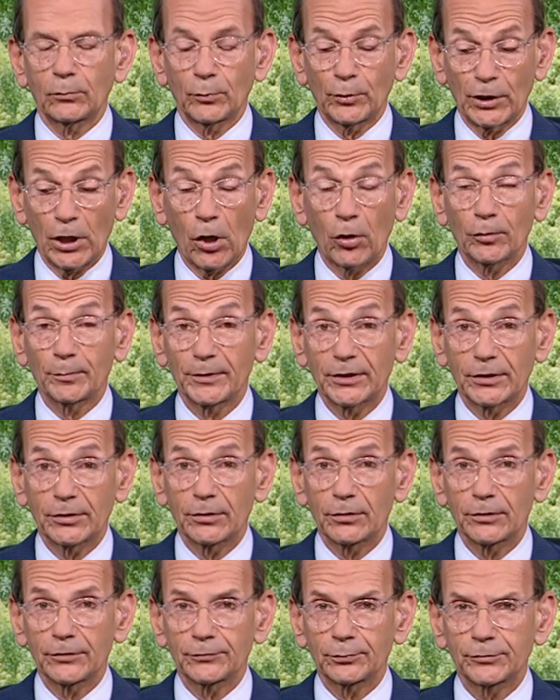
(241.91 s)
would be
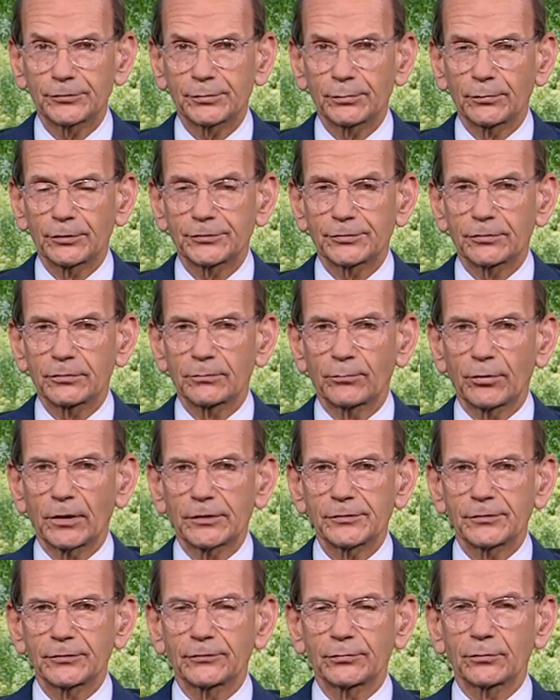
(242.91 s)
curious what your
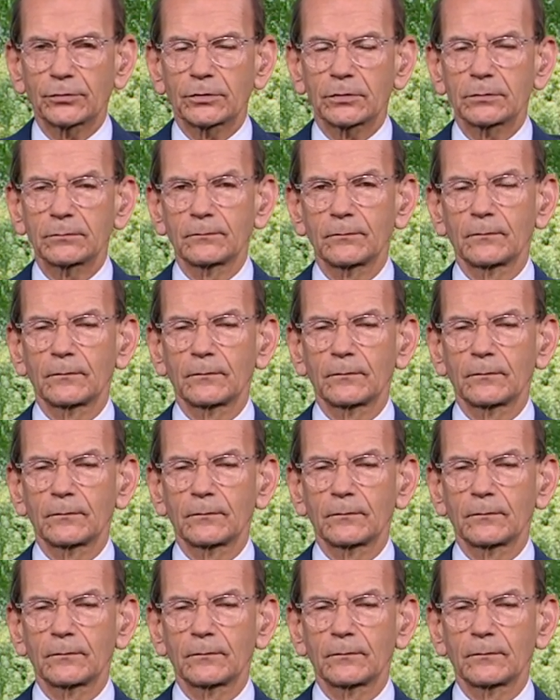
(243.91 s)
impressions were.